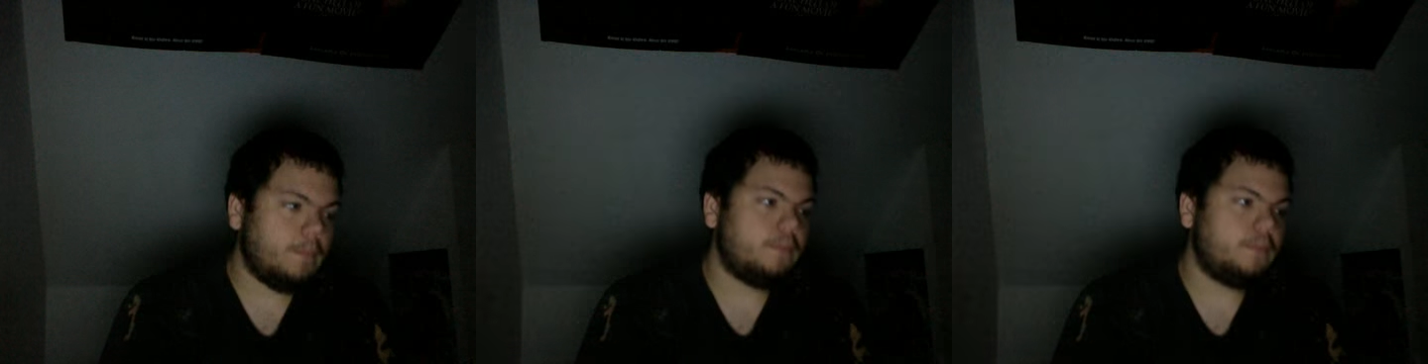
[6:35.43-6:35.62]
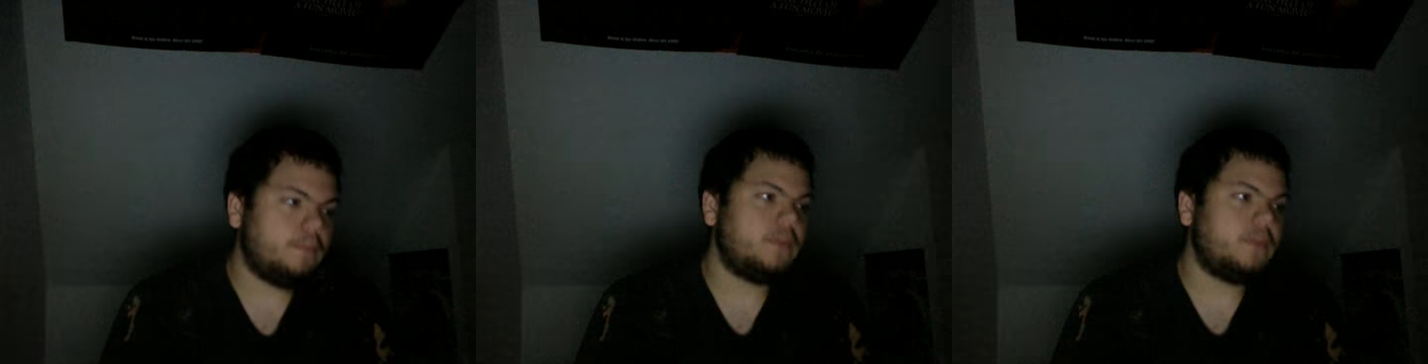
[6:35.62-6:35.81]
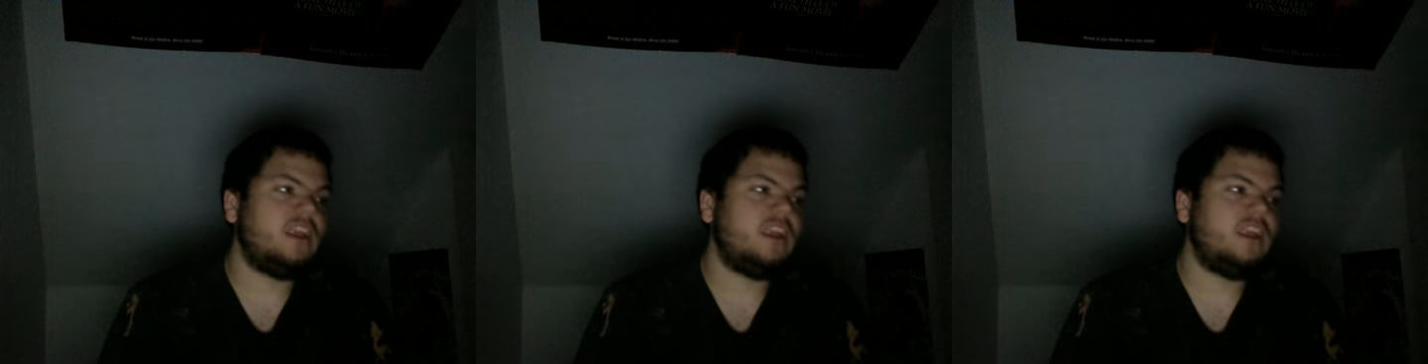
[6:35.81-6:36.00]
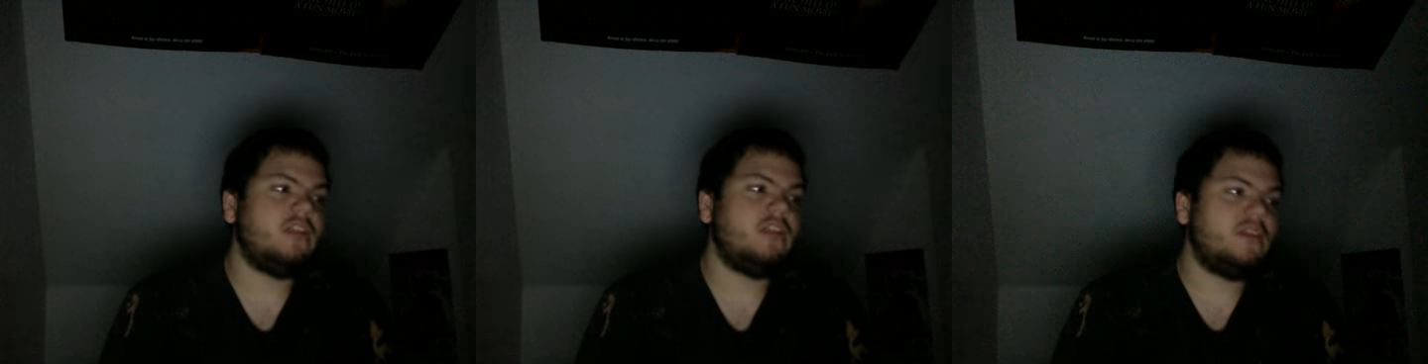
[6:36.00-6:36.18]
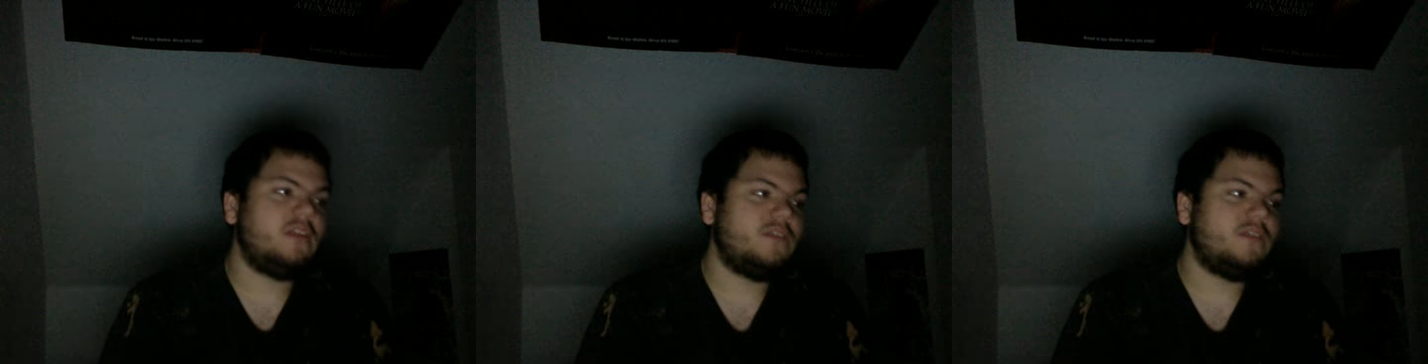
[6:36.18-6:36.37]
City of
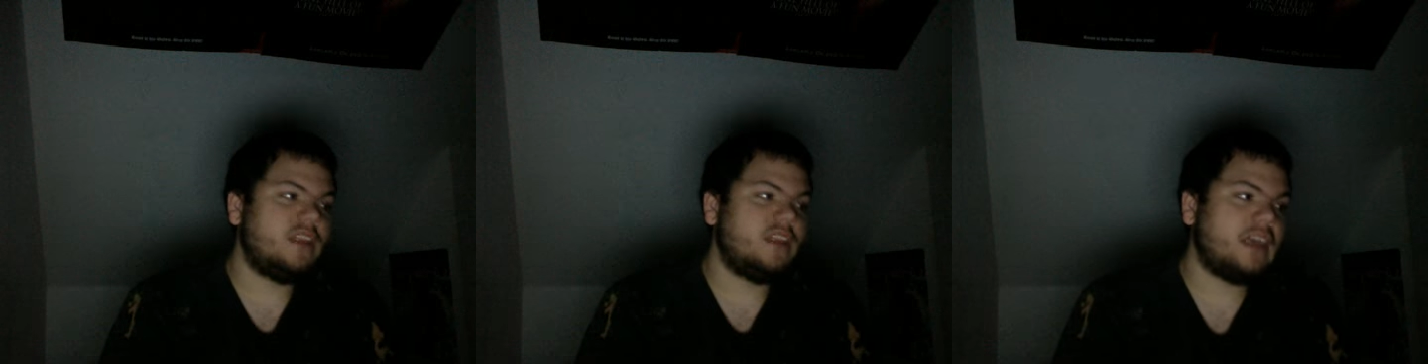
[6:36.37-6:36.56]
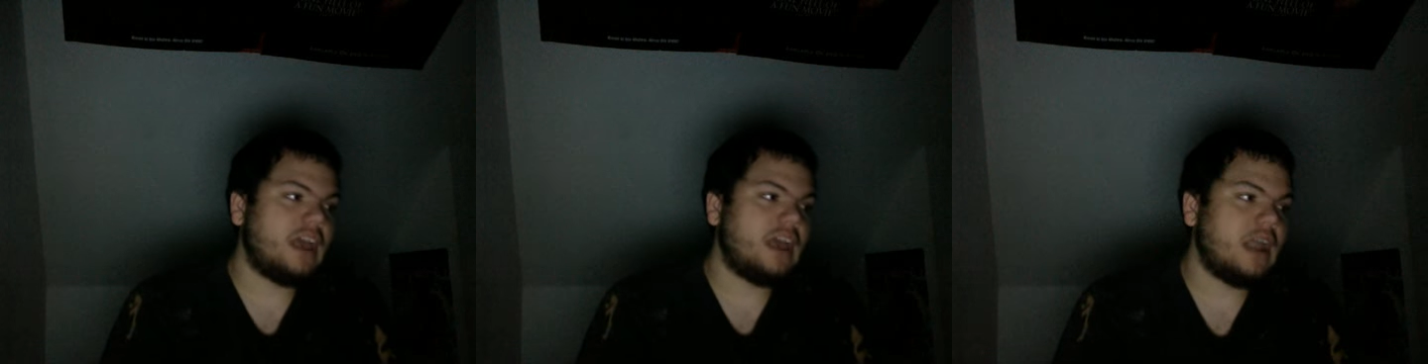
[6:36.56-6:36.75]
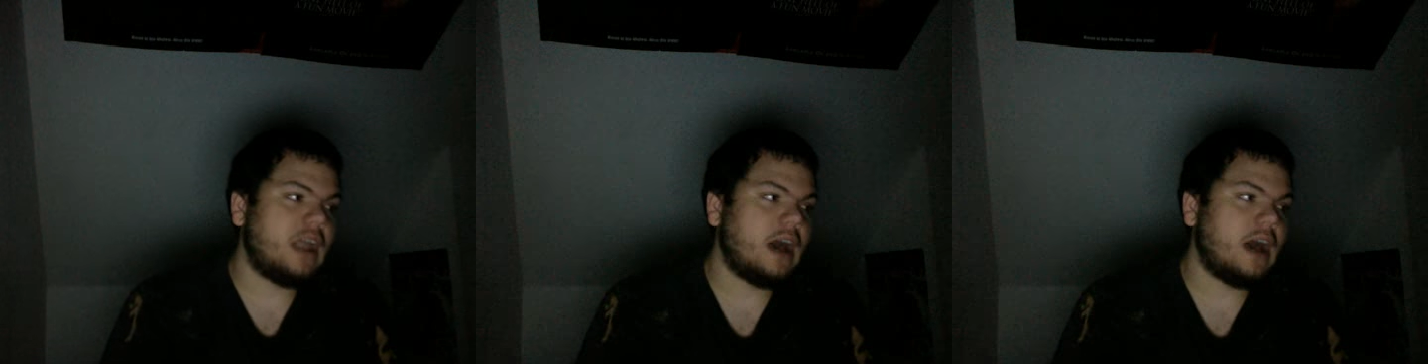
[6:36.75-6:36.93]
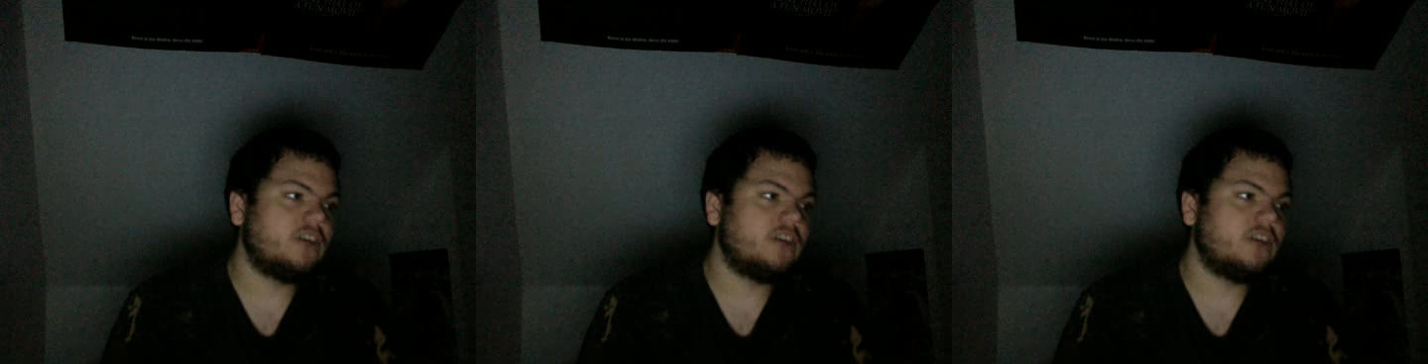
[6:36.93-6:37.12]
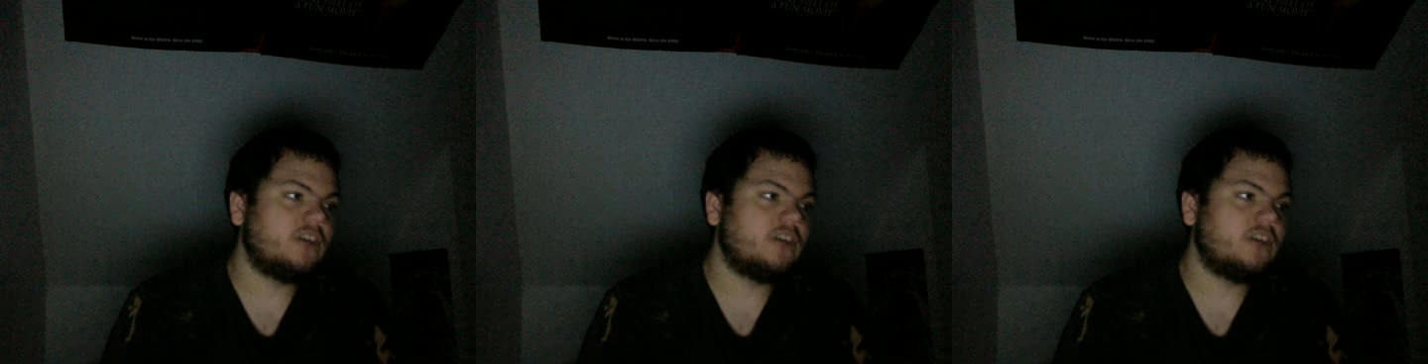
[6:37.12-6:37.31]
Living Dead,
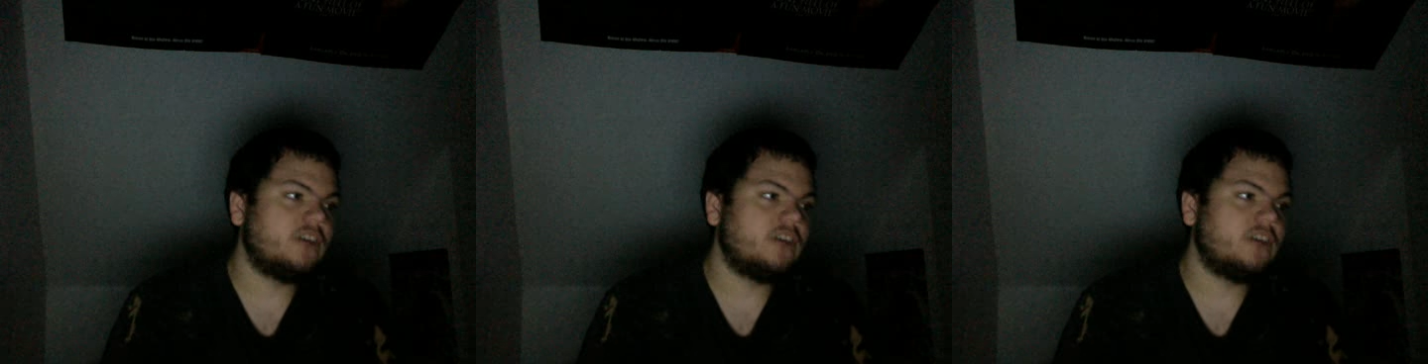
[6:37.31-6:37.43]
House by the